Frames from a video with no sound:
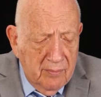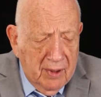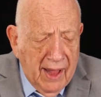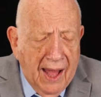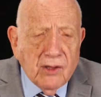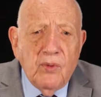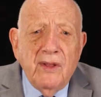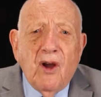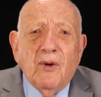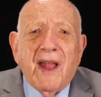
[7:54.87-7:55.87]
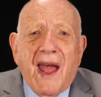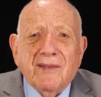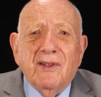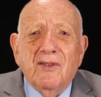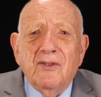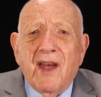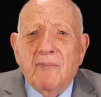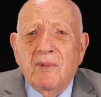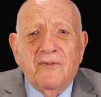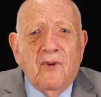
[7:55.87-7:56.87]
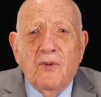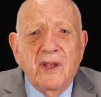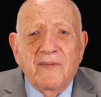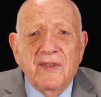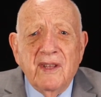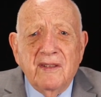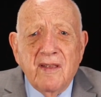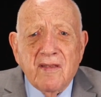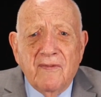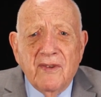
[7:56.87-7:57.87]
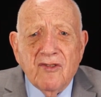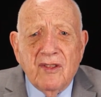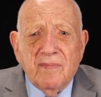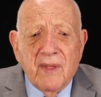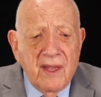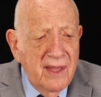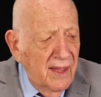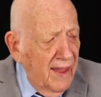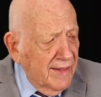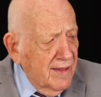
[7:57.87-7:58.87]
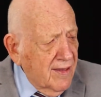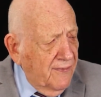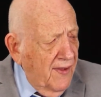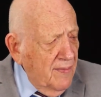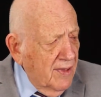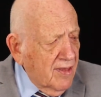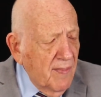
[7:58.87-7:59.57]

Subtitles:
but how do we know it had to do that before we even did this division? And there's a famous